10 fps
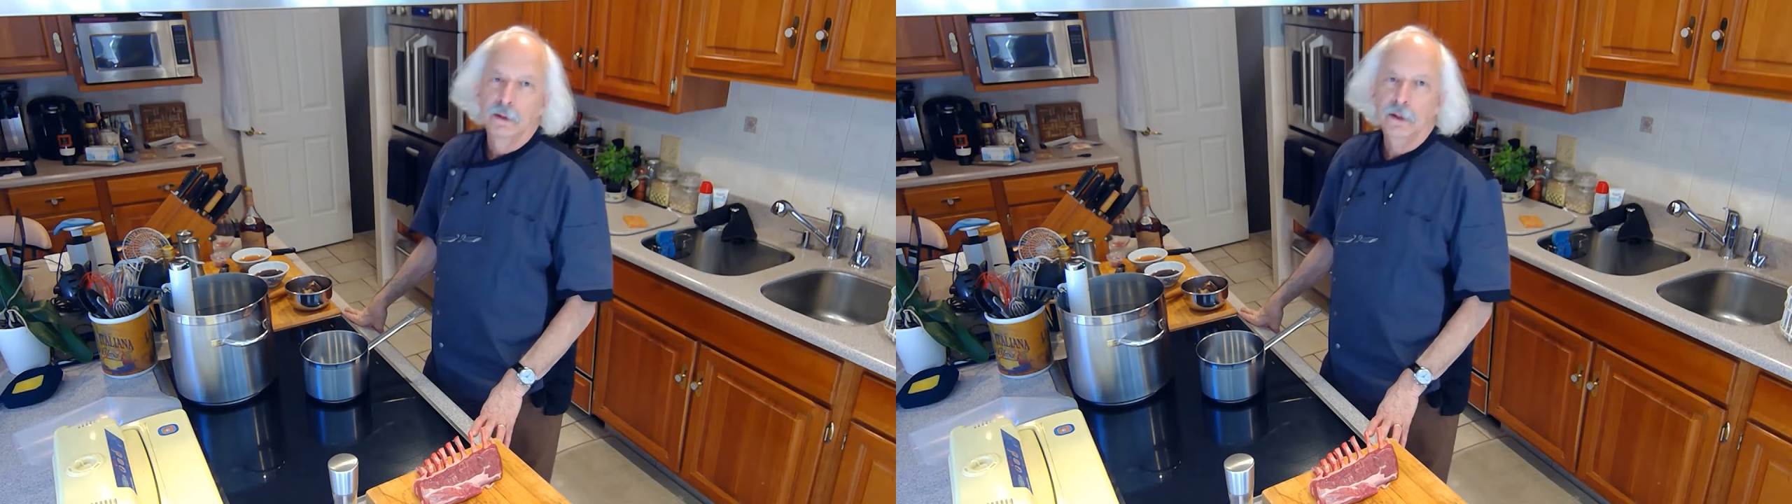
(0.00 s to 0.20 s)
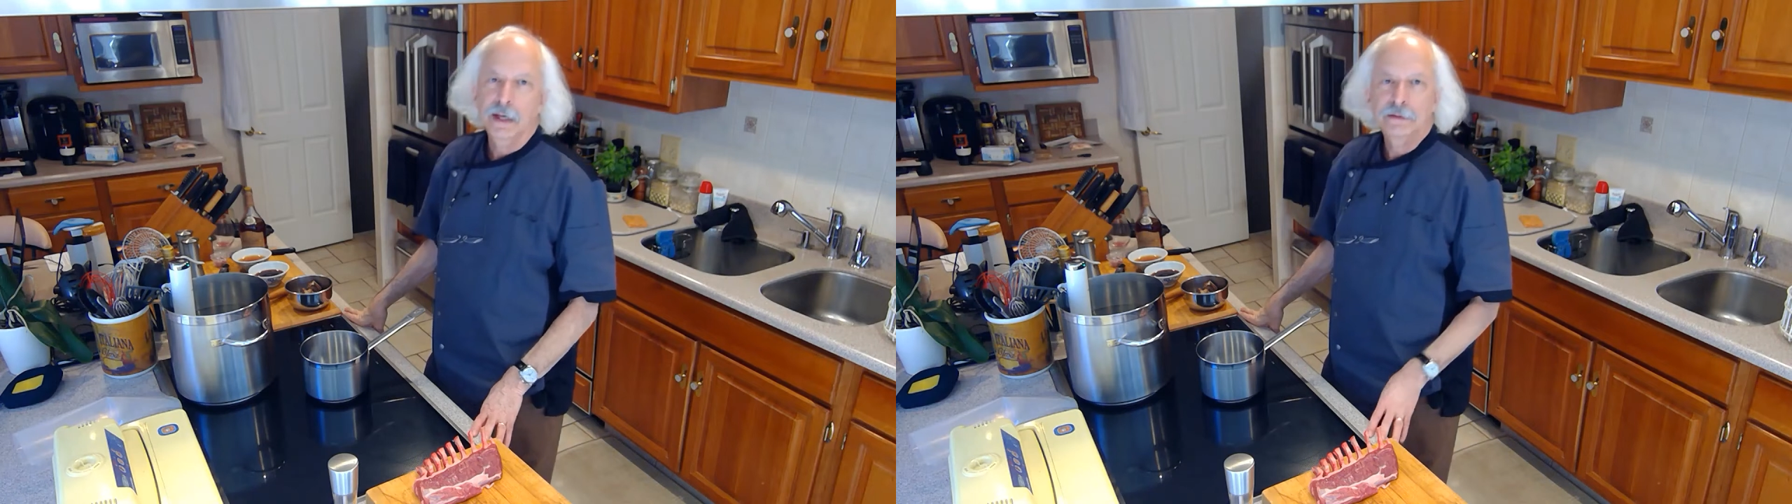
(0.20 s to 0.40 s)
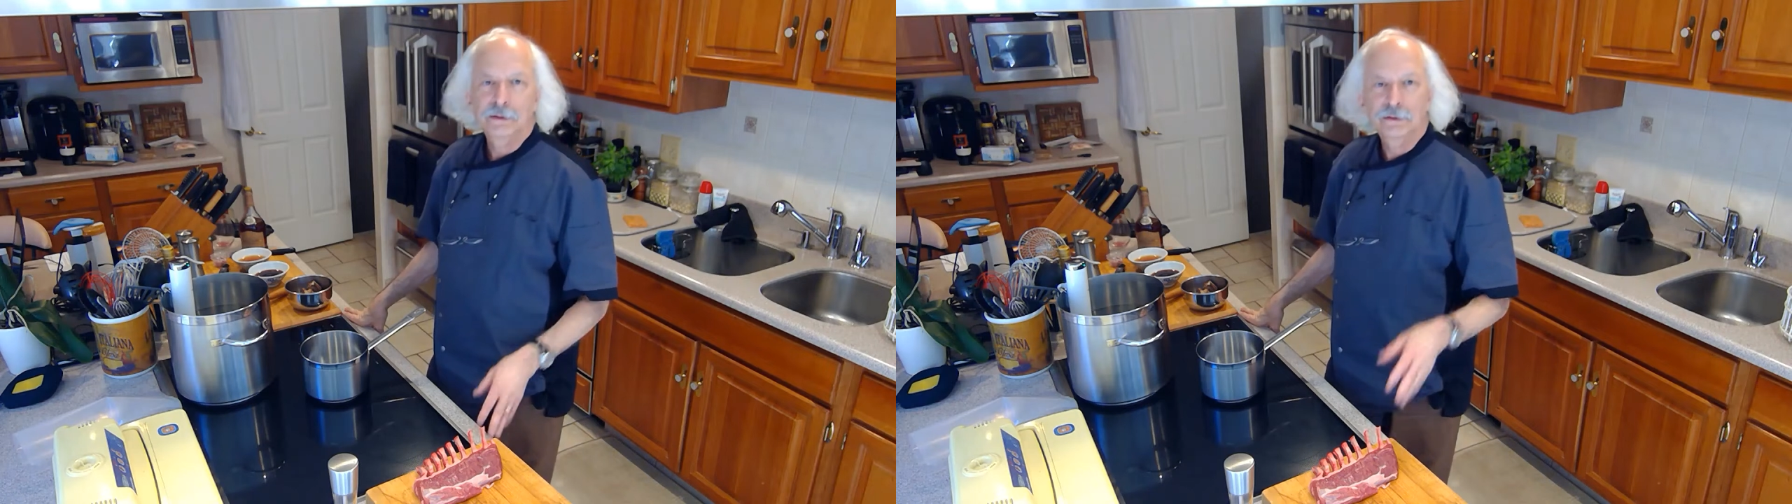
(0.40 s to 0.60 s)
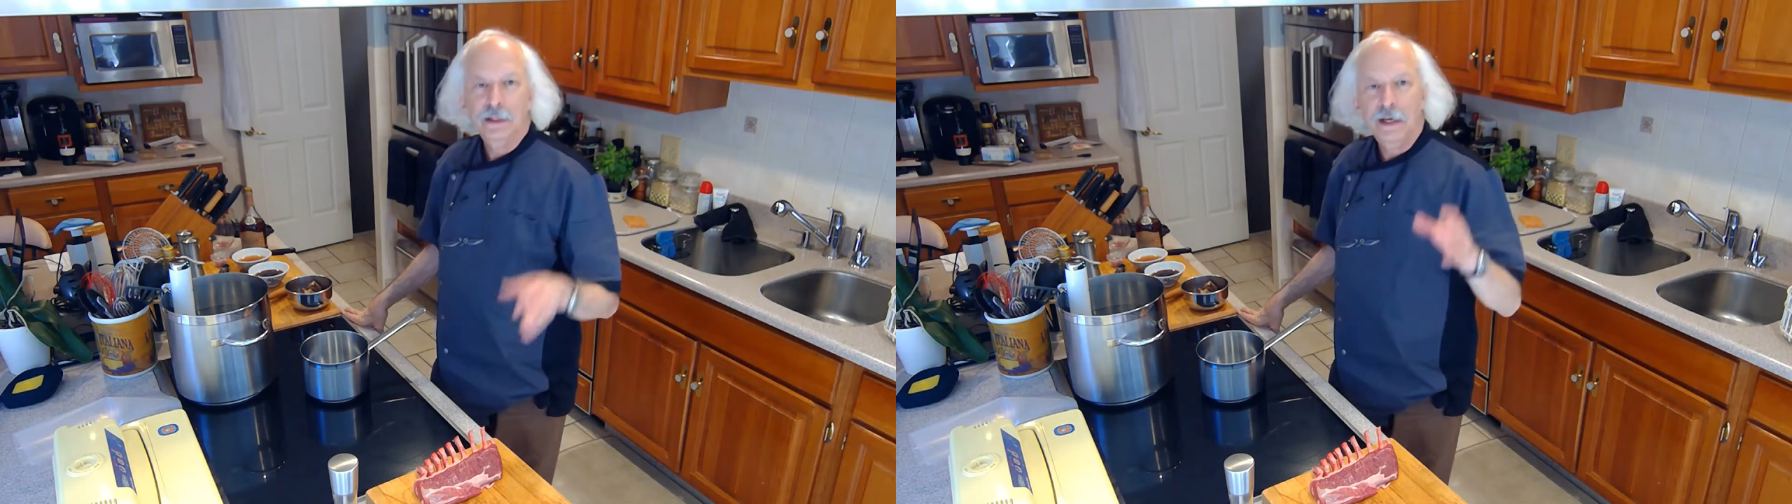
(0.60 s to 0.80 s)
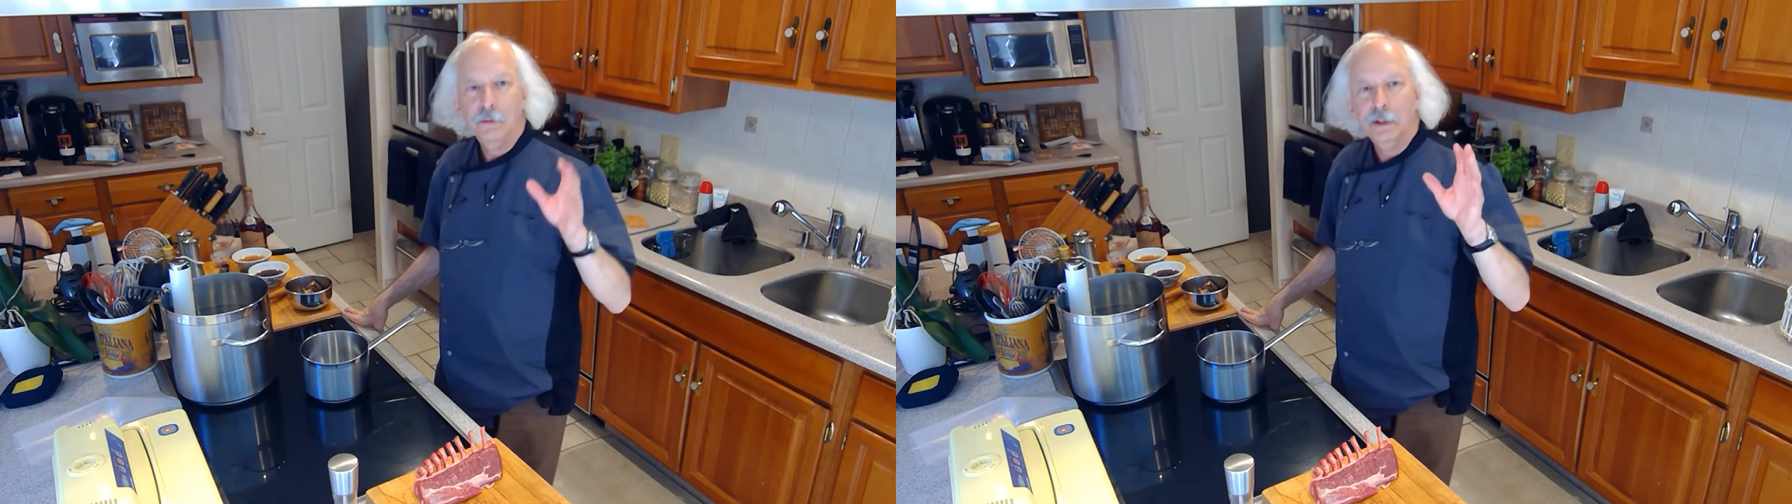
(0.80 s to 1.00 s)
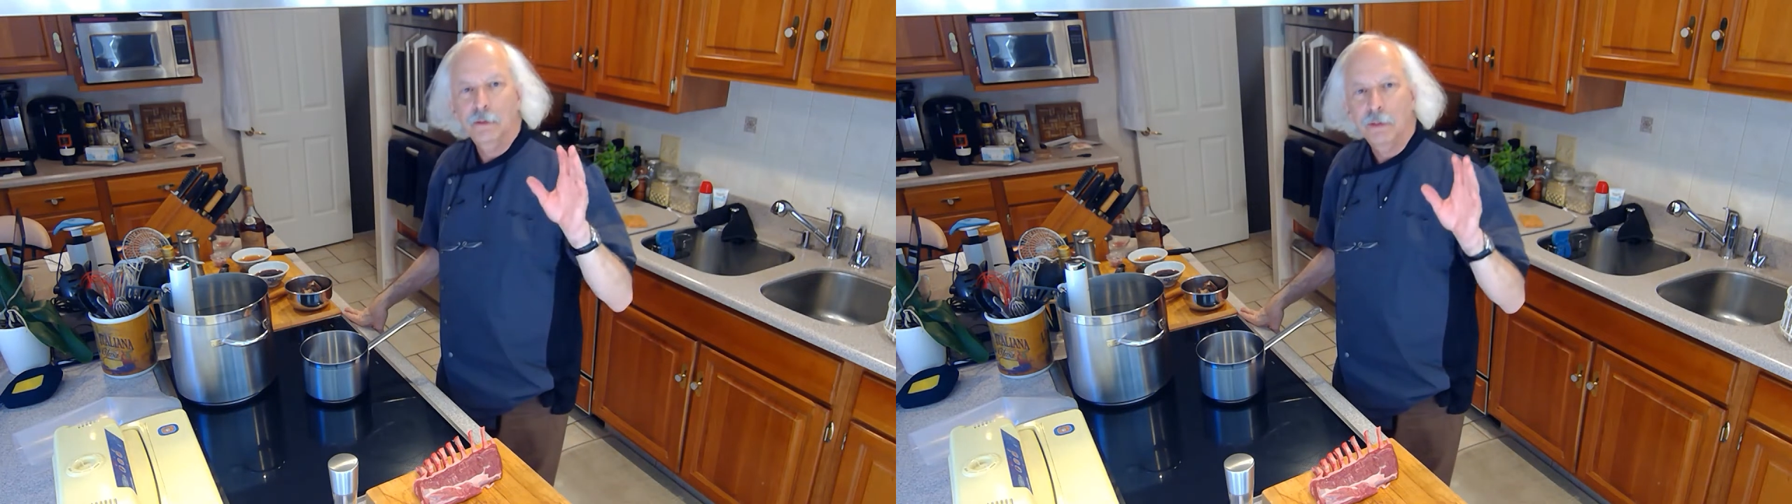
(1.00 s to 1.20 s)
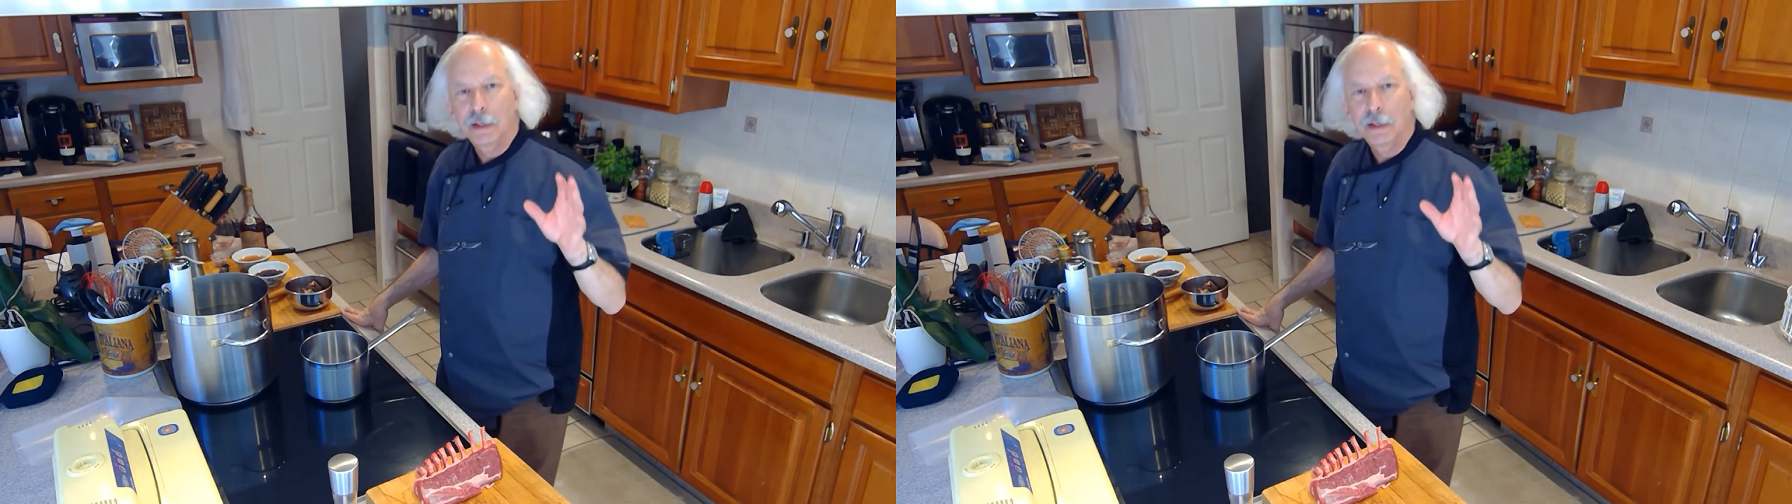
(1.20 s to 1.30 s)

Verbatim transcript: Okay, so today we're going to